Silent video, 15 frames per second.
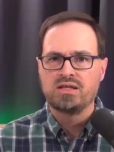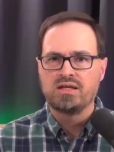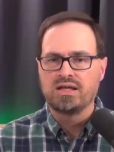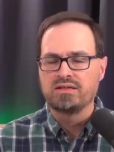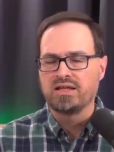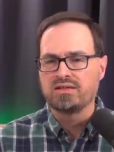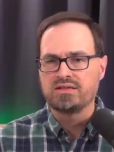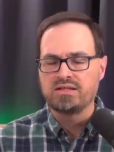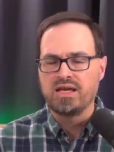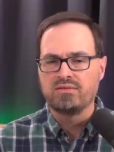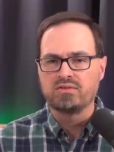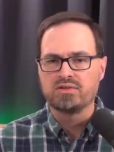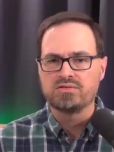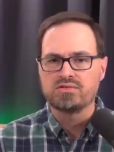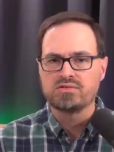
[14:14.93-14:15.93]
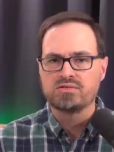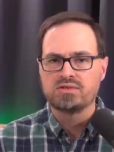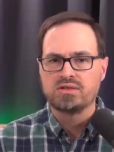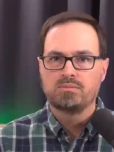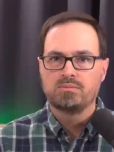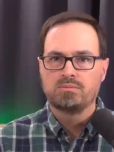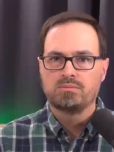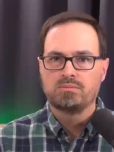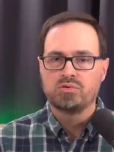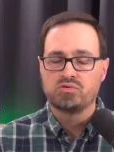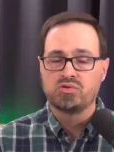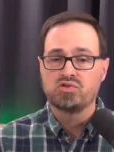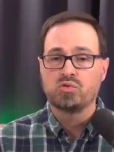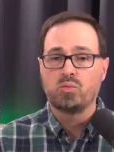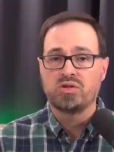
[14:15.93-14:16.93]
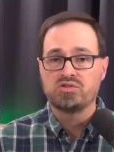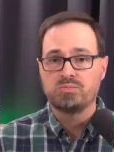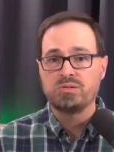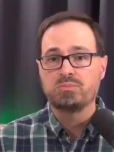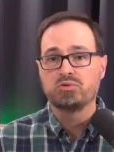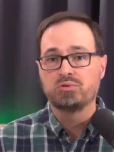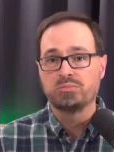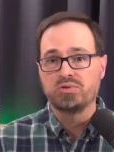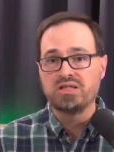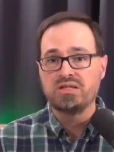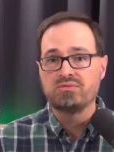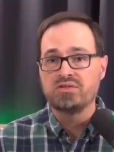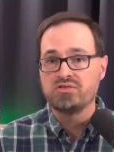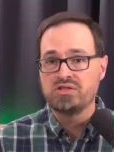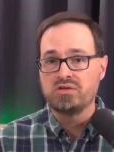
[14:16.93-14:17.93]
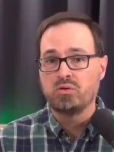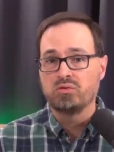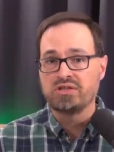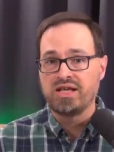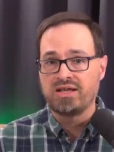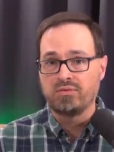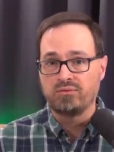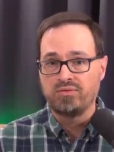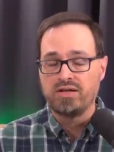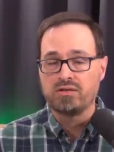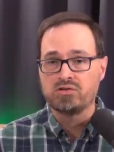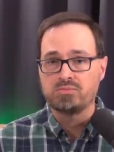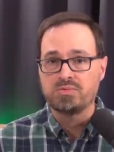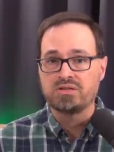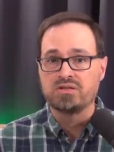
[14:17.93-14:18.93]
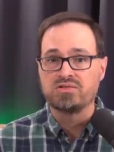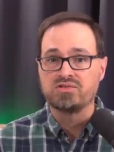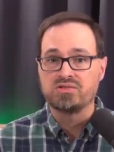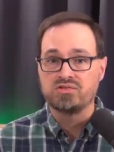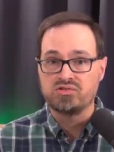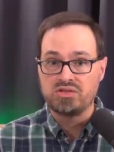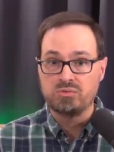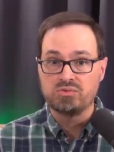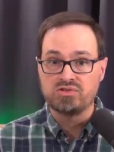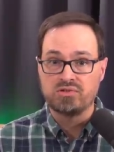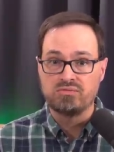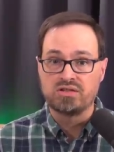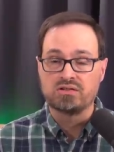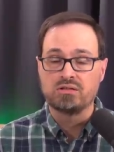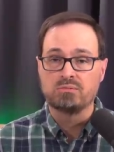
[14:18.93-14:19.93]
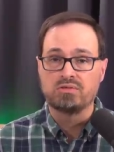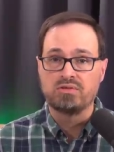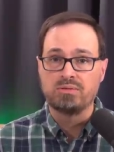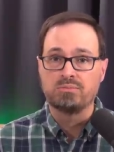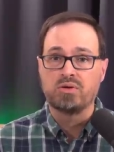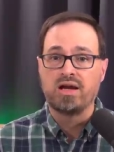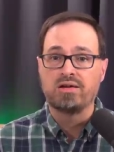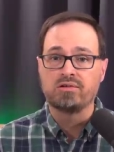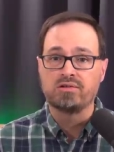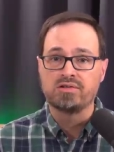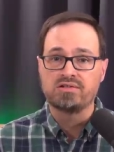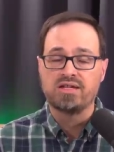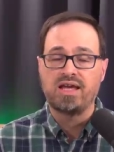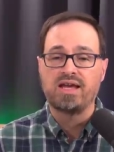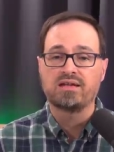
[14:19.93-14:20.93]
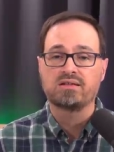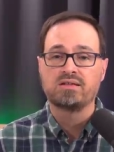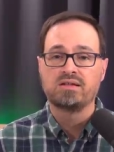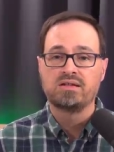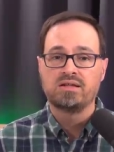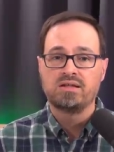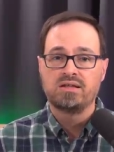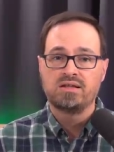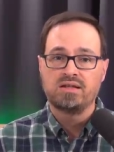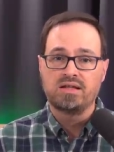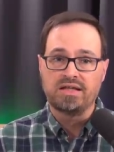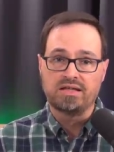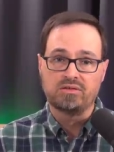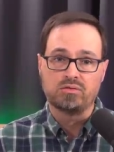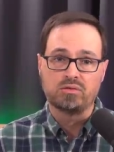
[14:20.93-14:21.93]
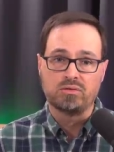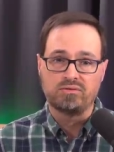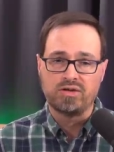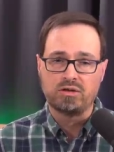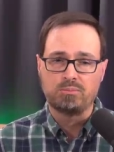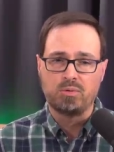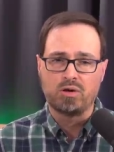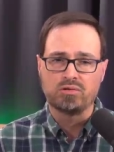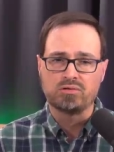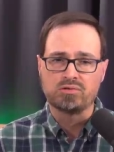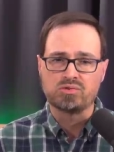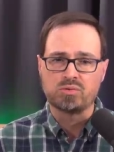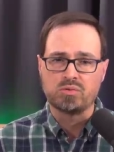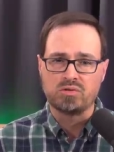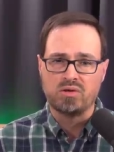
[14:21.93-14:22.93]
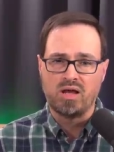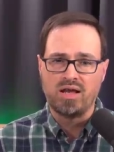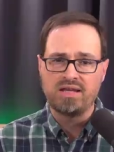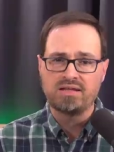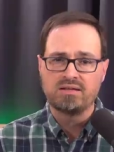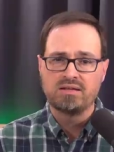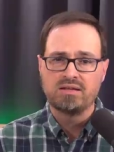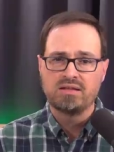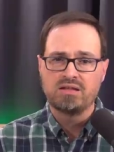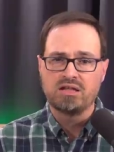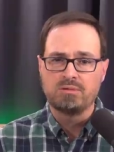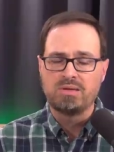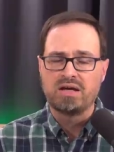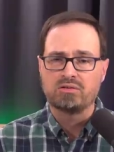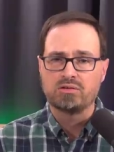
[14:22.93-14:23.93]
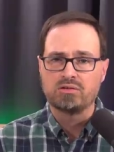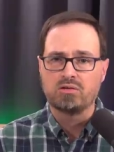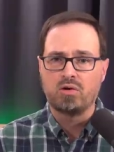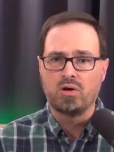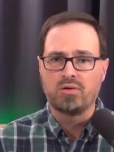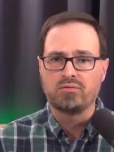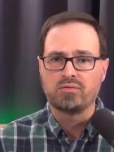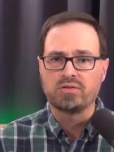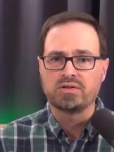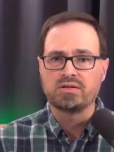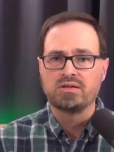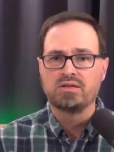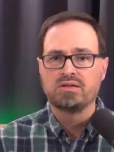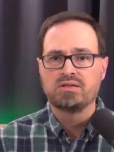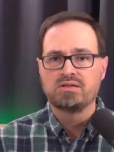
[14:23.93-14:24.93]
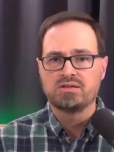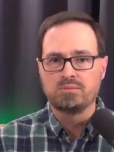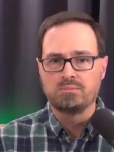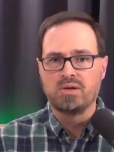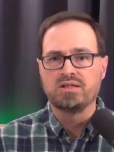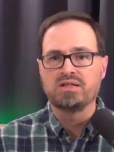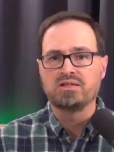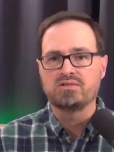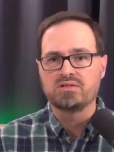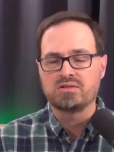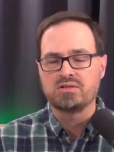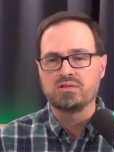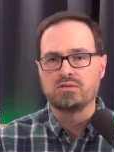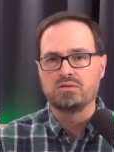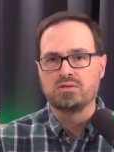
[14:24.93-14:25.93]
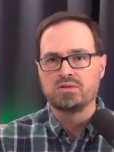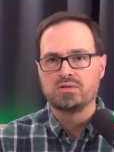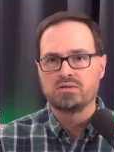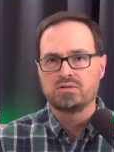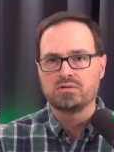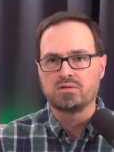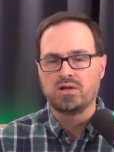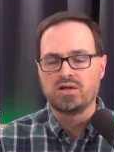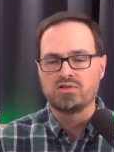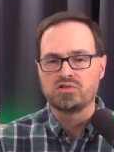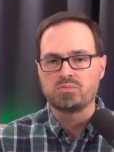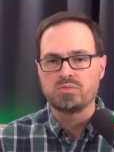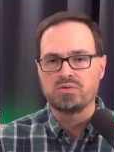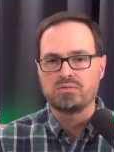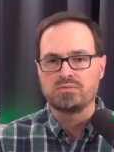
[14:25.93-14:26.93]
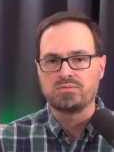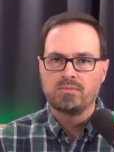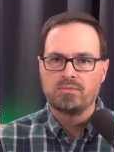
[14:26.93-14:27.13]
and not the evidence. Patricia wants people to believe that she only had affairs because she was the victim of a prior attack and her affair partners were lying about her offering the money to kill her husband.